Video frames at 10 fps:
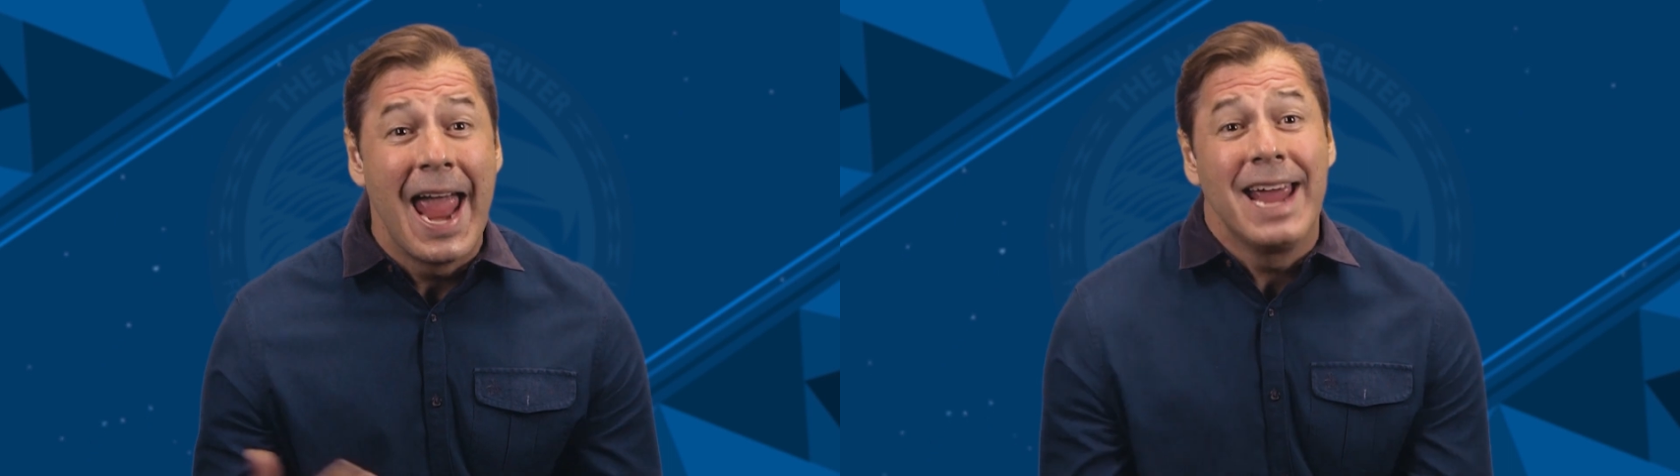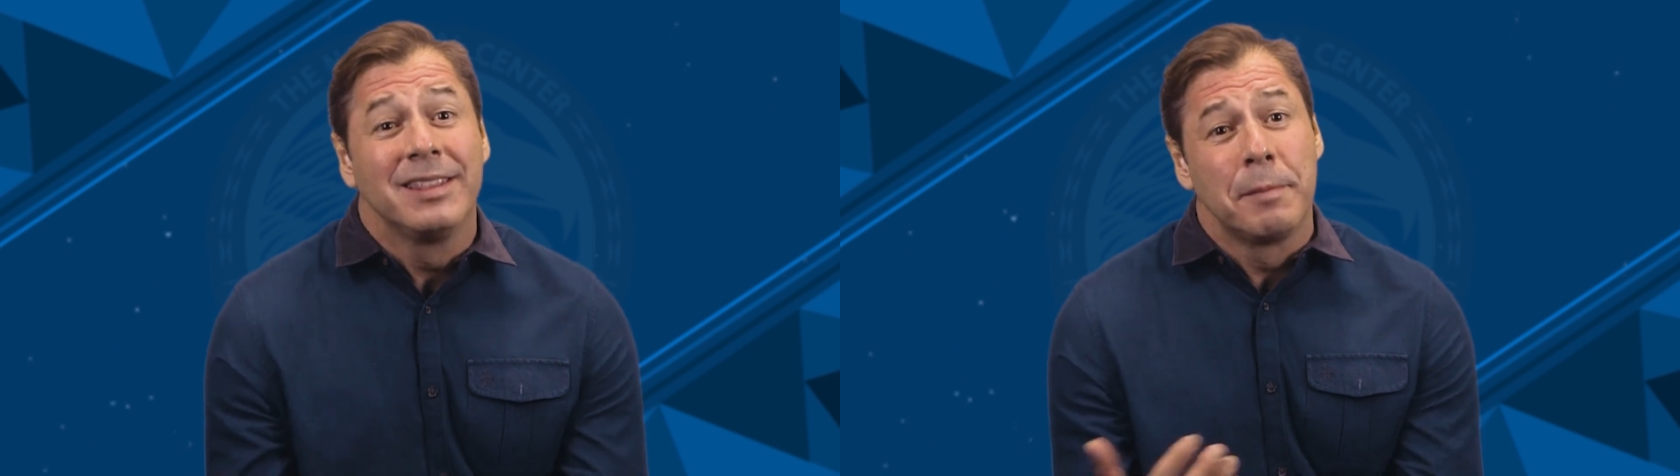
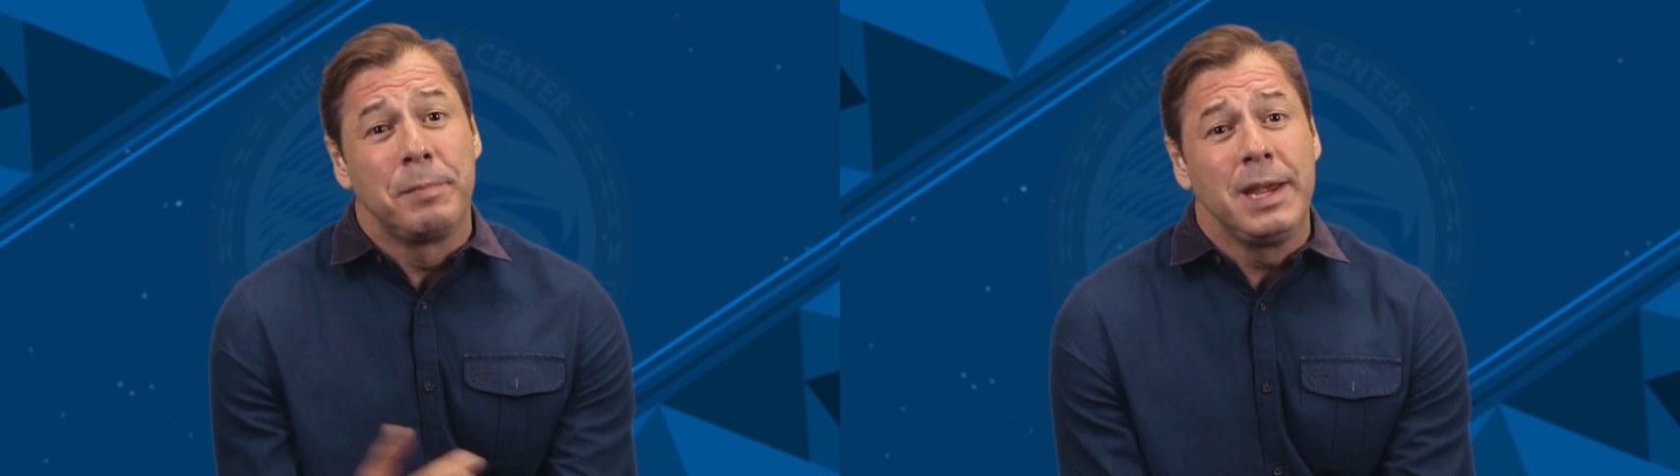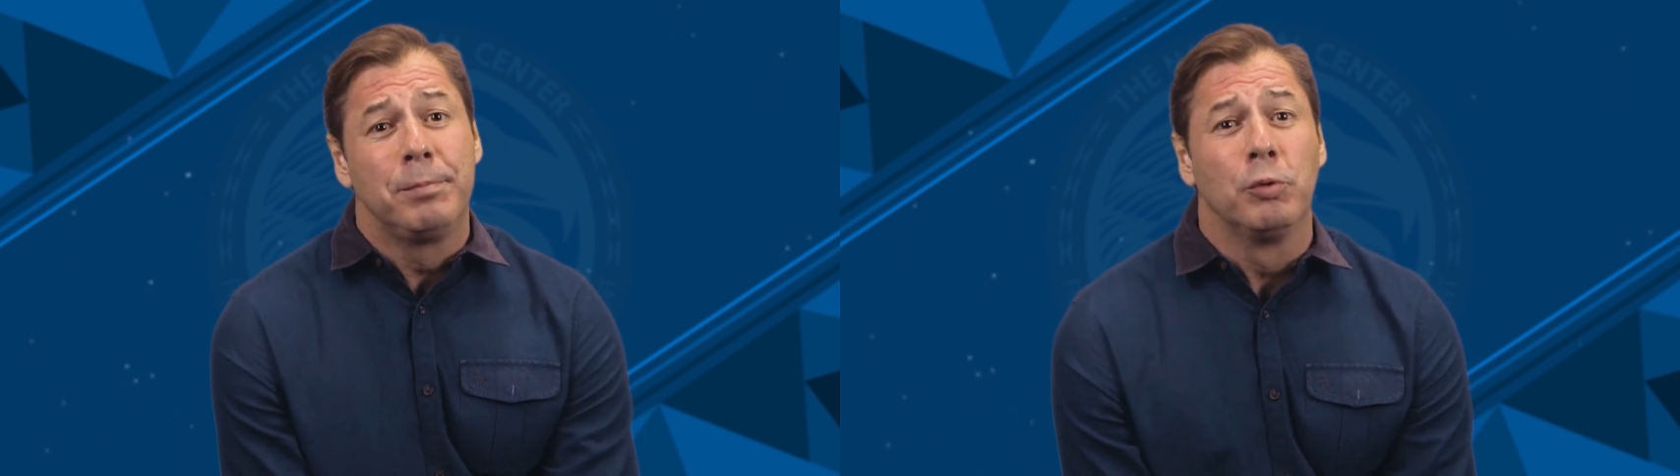and the
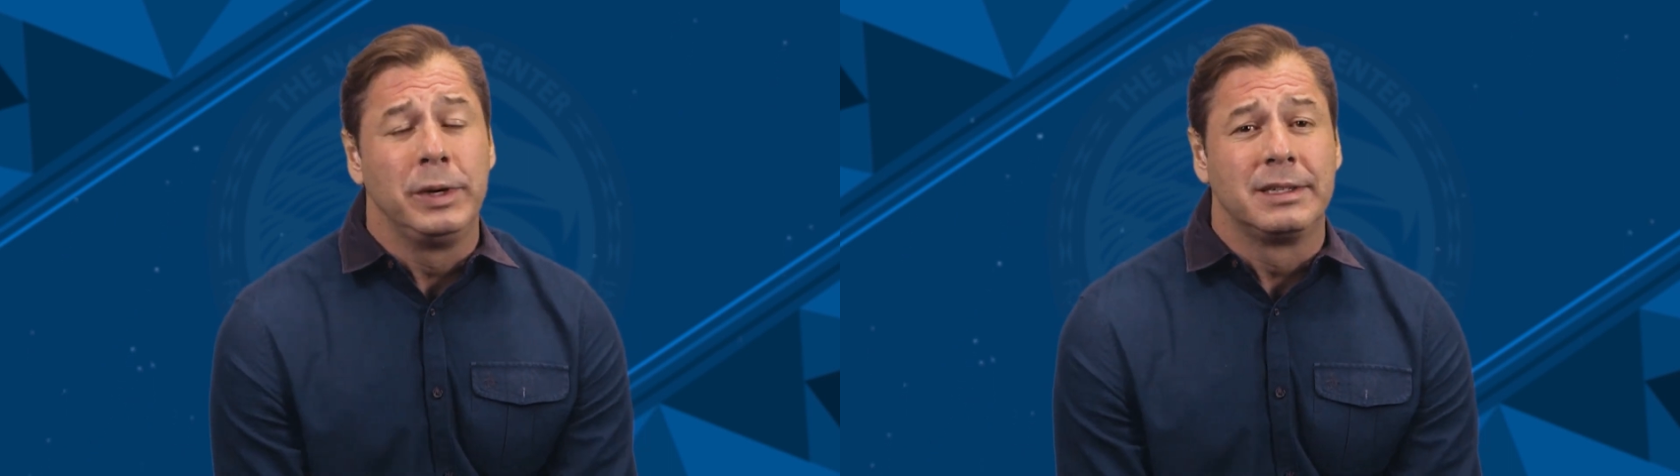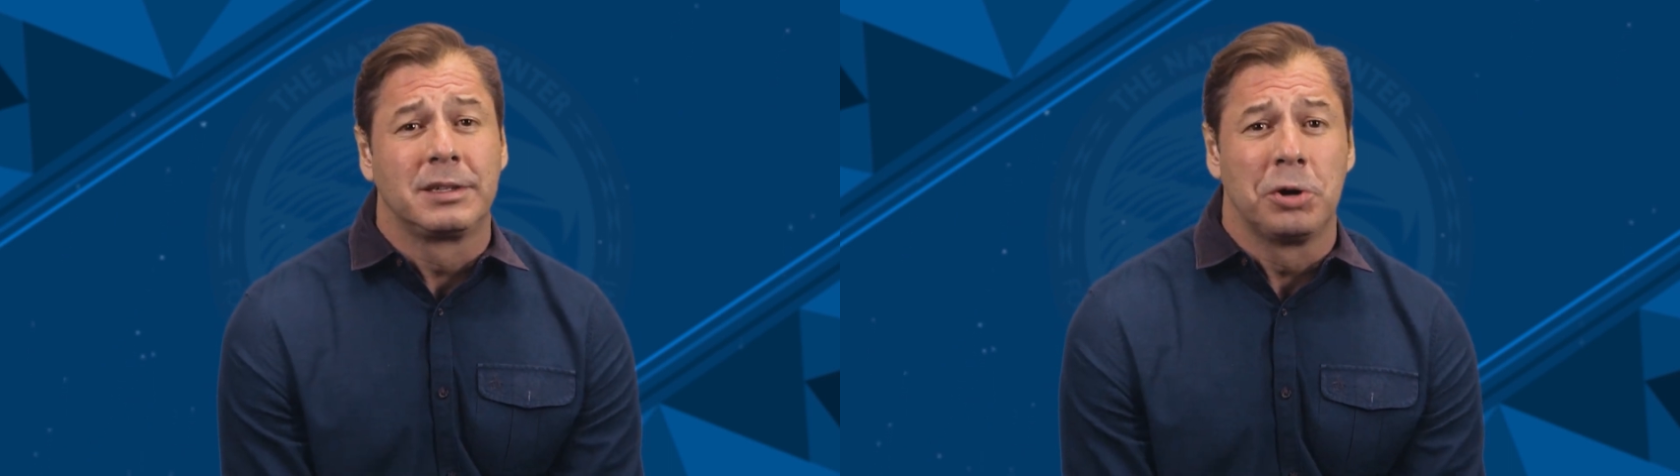people
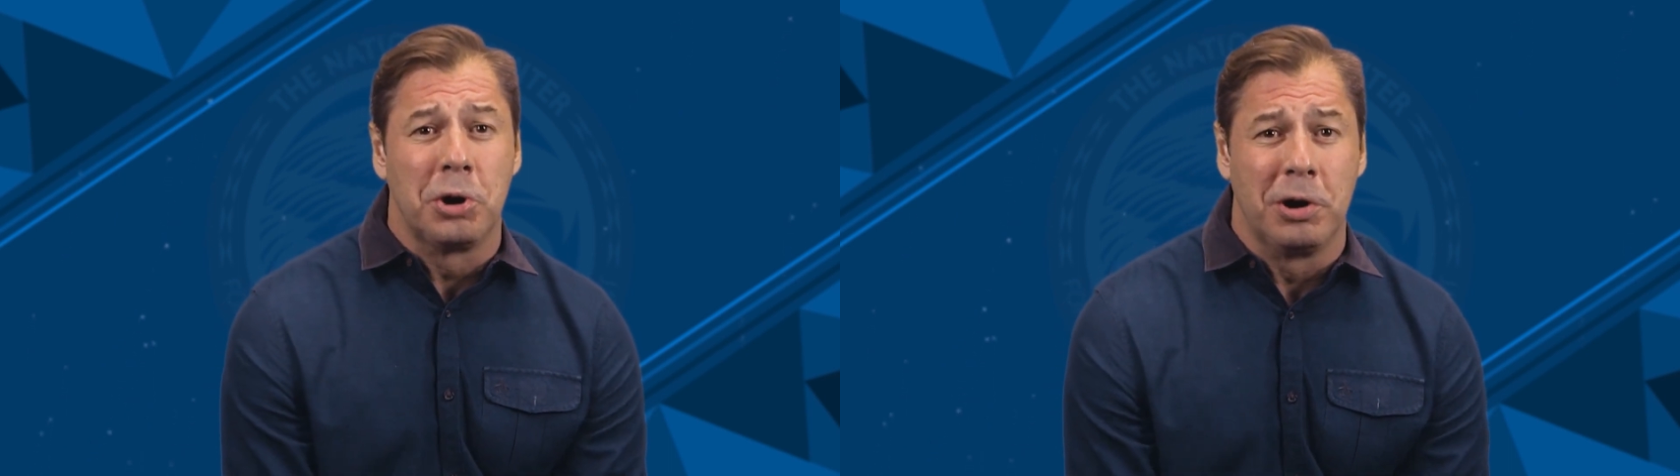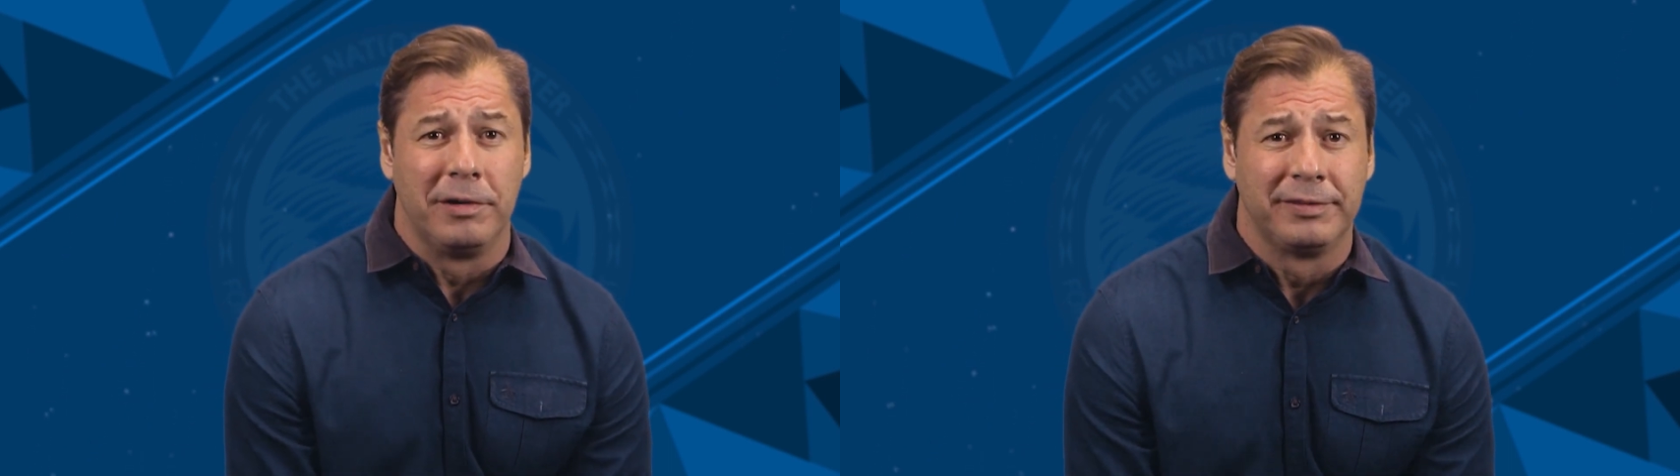we
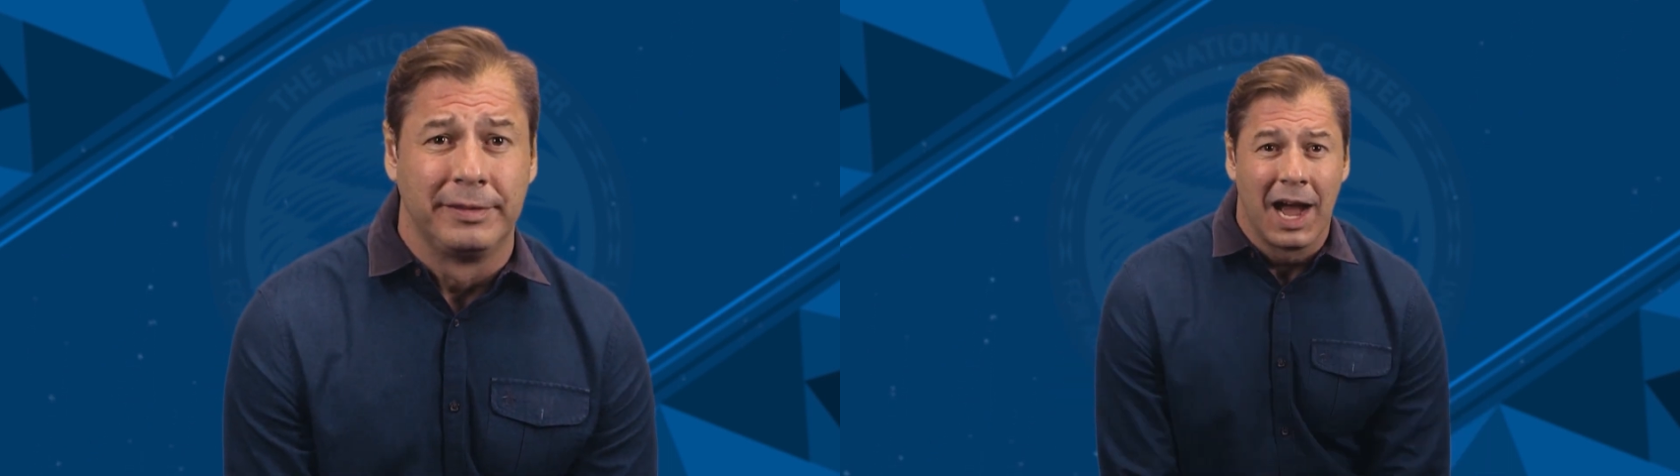serve.